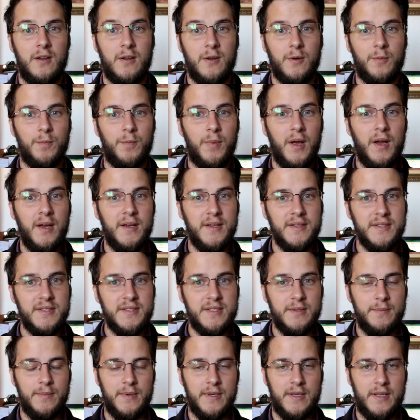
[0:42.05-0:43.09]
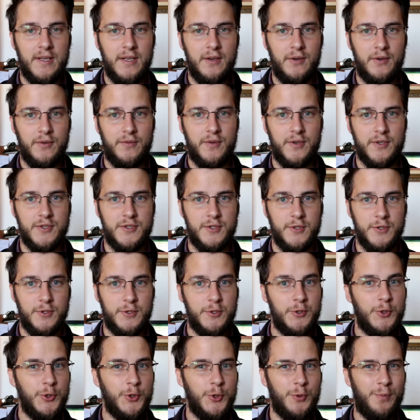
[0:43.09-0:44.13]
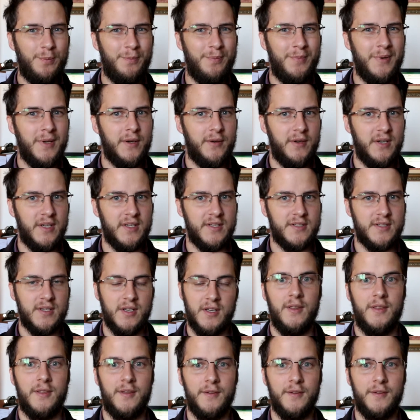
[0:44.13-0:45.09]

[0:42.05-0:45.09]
Compliance typically refers to two periods.